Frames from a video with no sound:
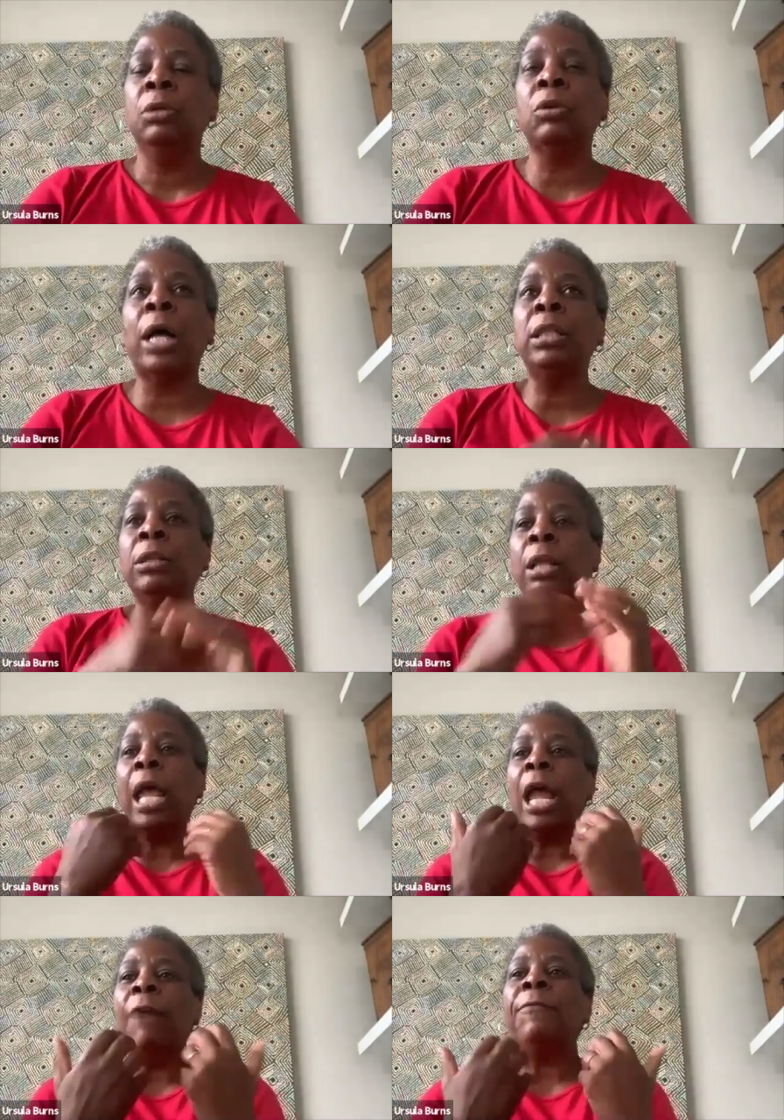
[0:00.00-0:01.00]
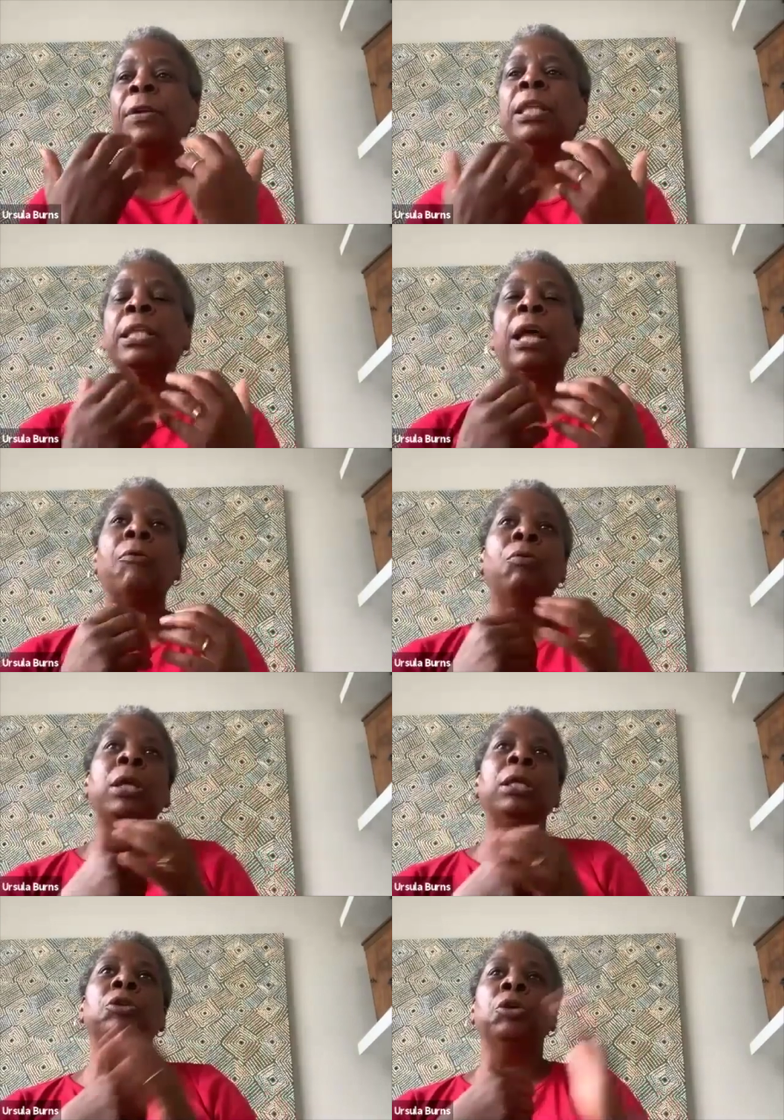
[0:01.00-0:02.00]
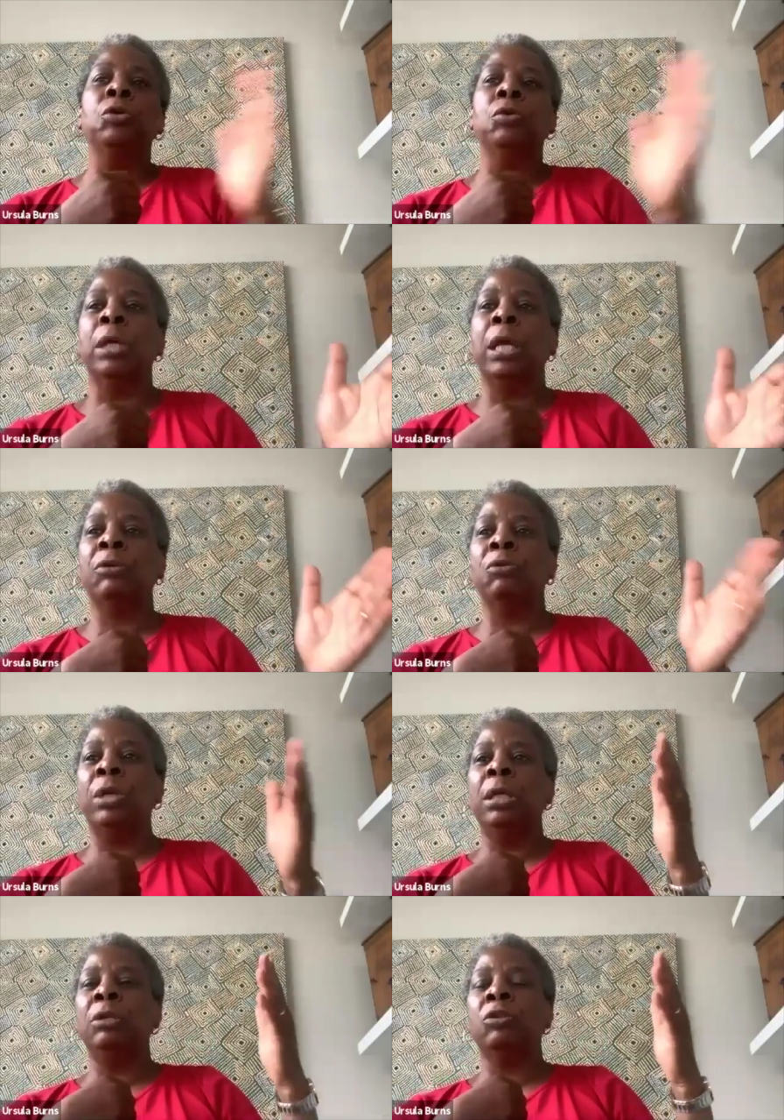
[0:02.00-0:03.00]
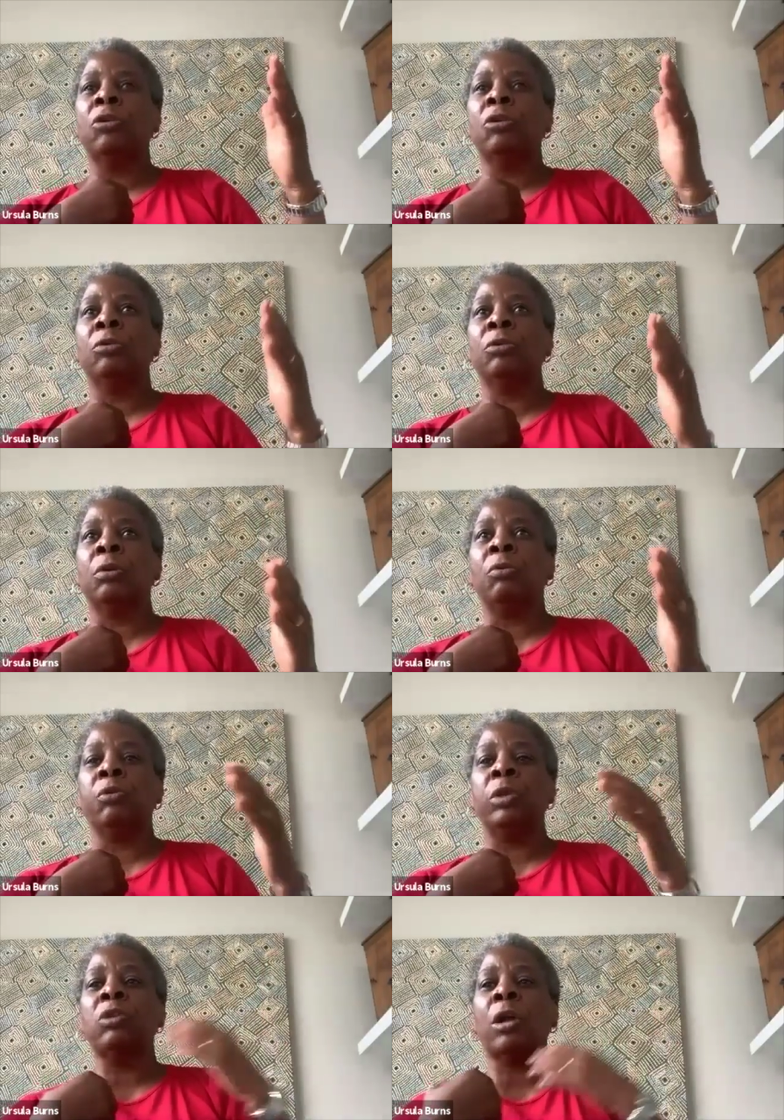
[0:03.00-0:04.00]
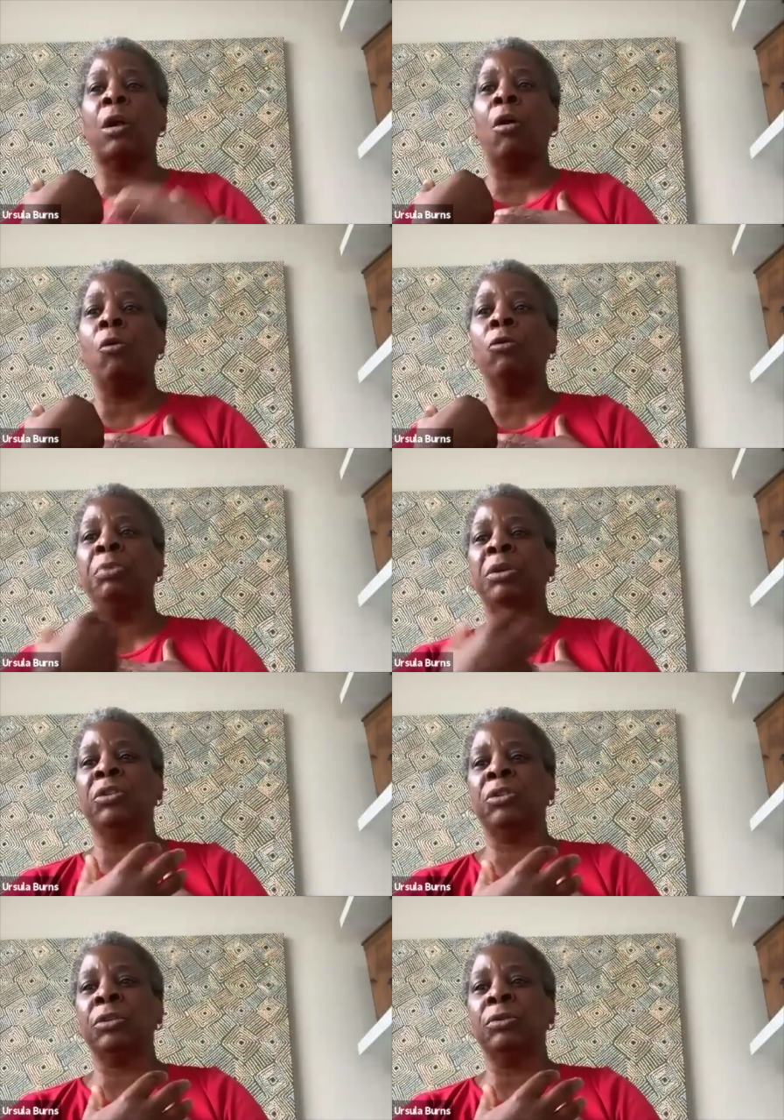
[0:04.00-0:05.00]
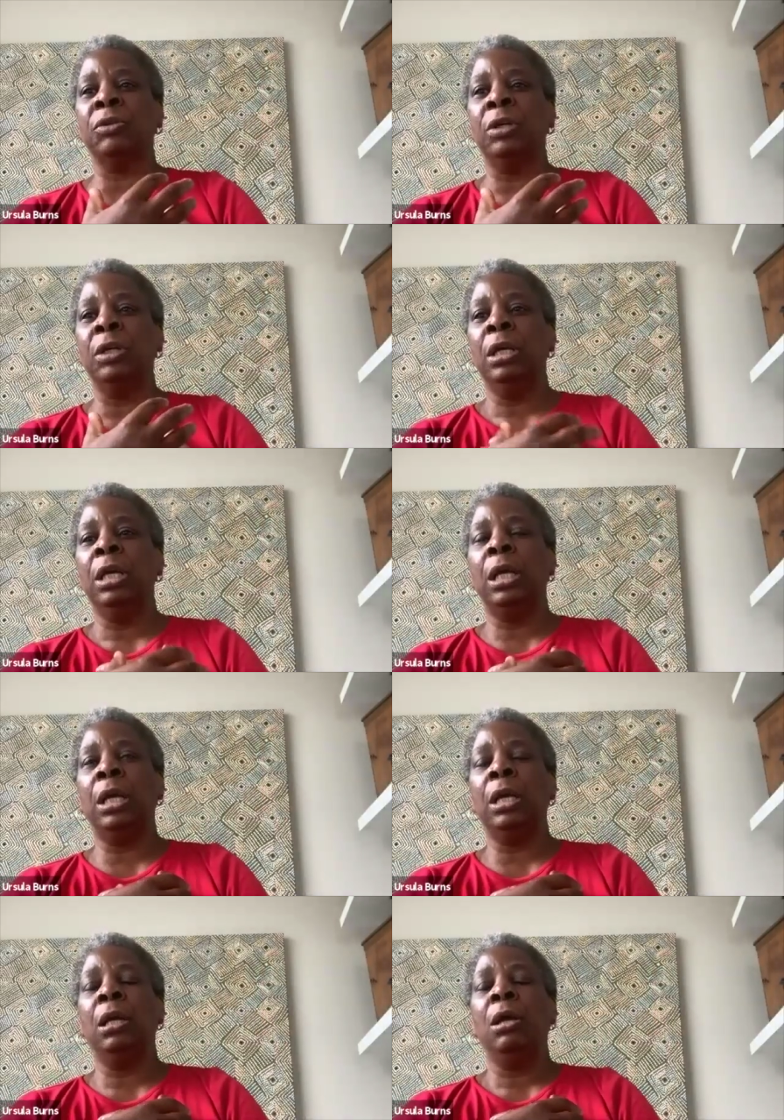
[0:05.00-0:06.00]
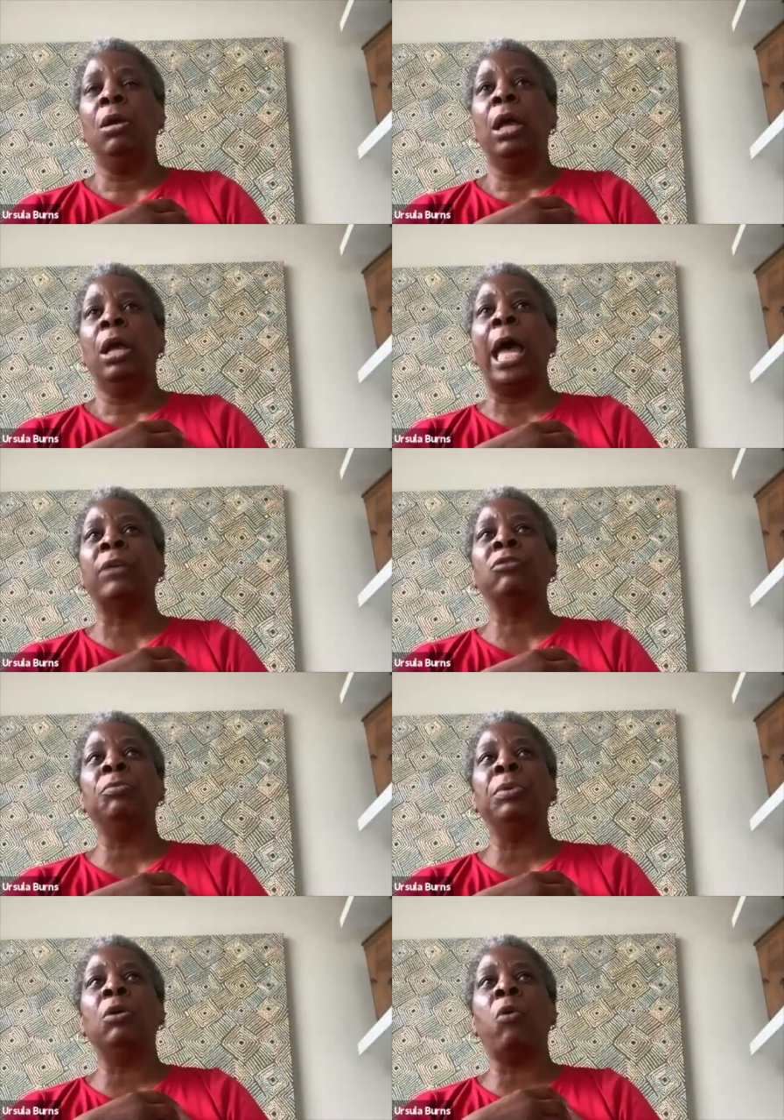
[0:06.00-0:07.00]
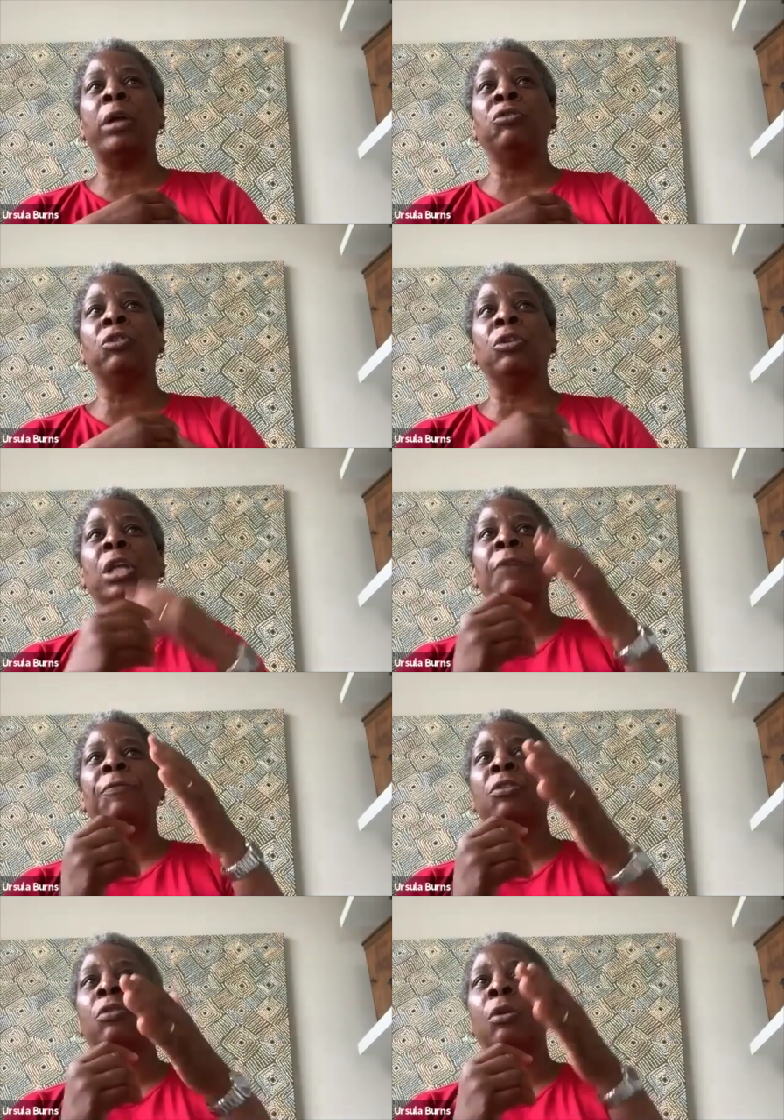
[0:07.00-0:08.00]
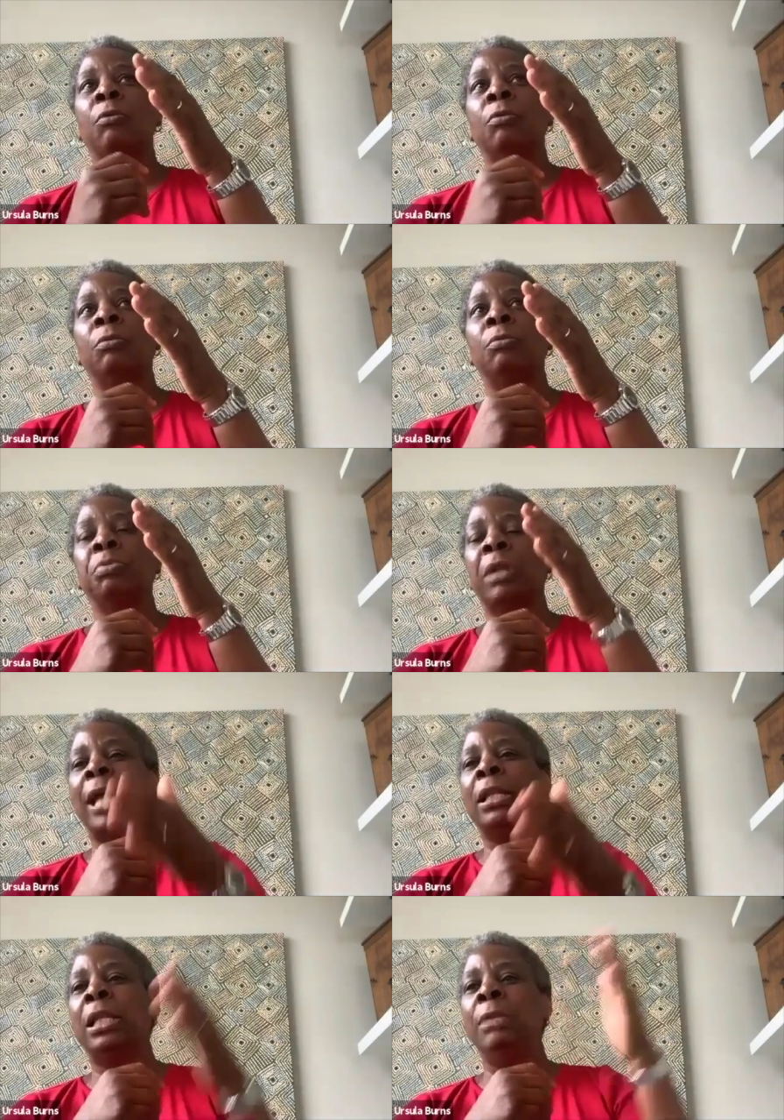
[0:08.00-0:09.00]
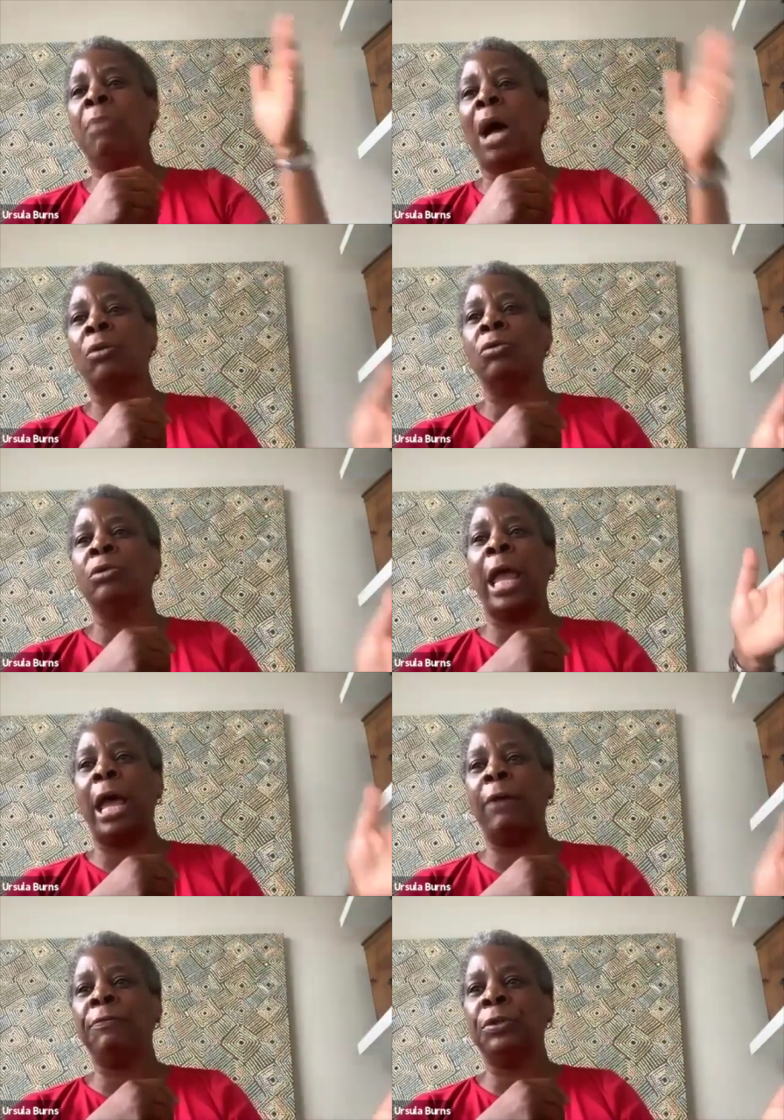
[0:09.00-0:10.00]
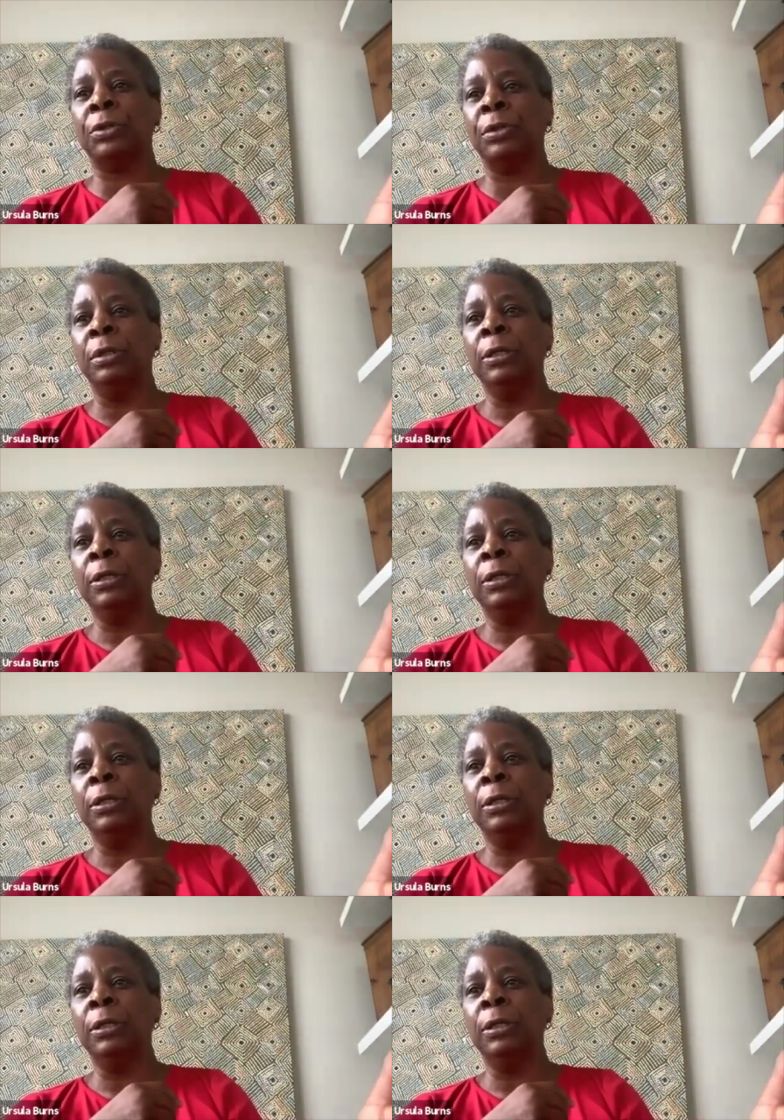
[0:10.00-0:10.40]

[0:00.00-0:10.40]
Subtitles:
So I think that everything that we do as we start our own businesses has to be questioned if it's blindly modeled after